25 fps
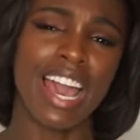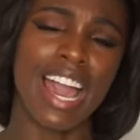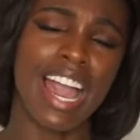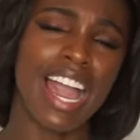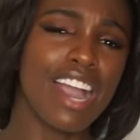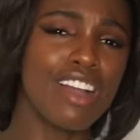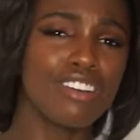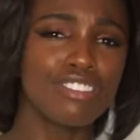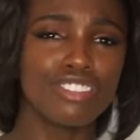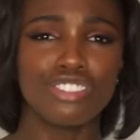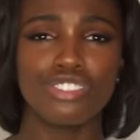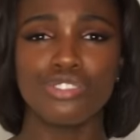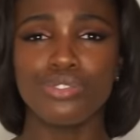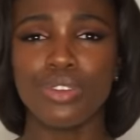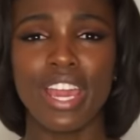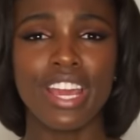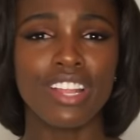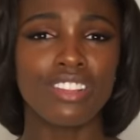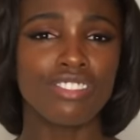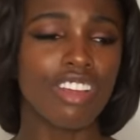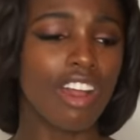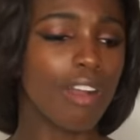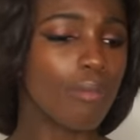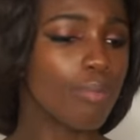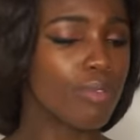how did you
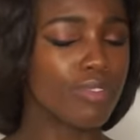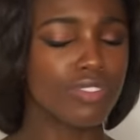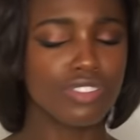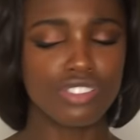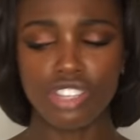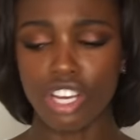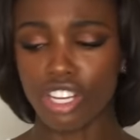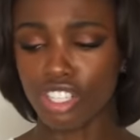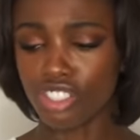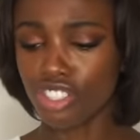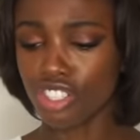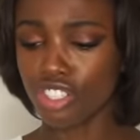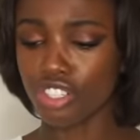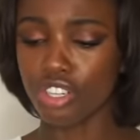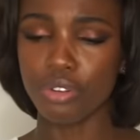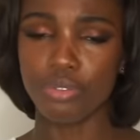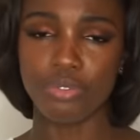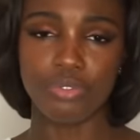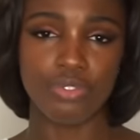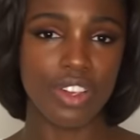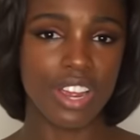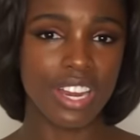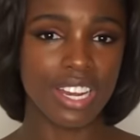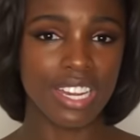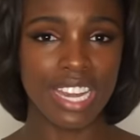end up with such a good
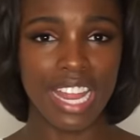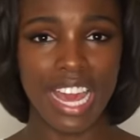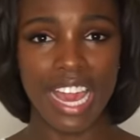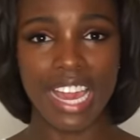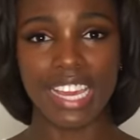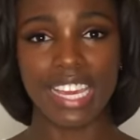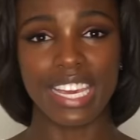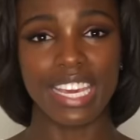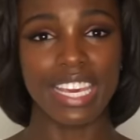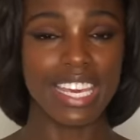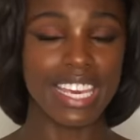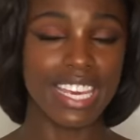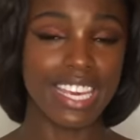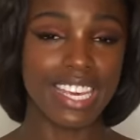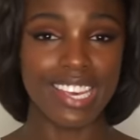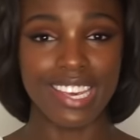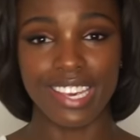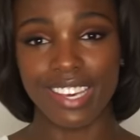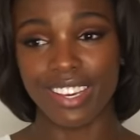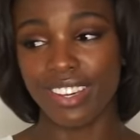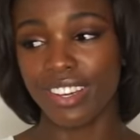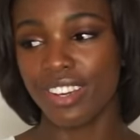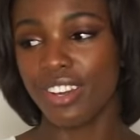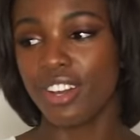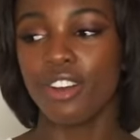friend like
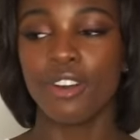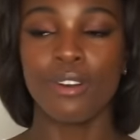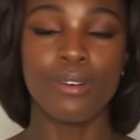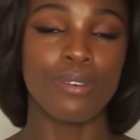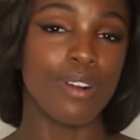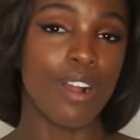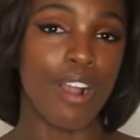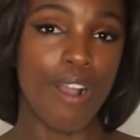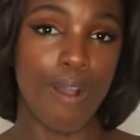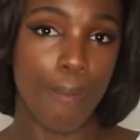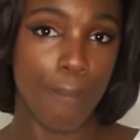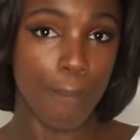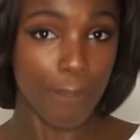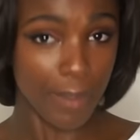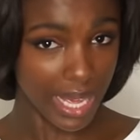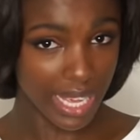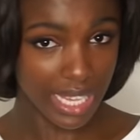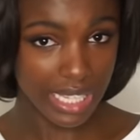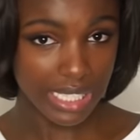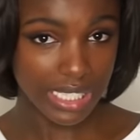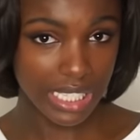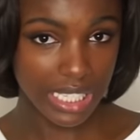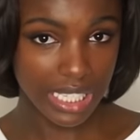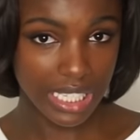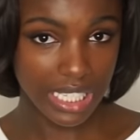E well
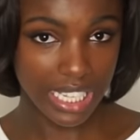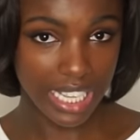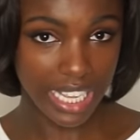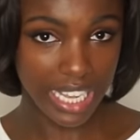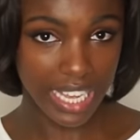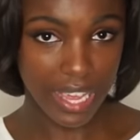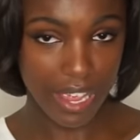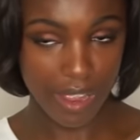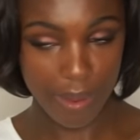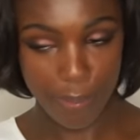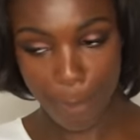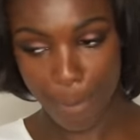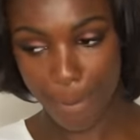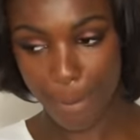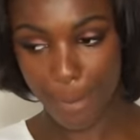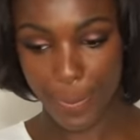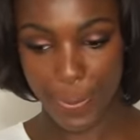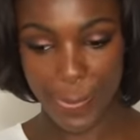basically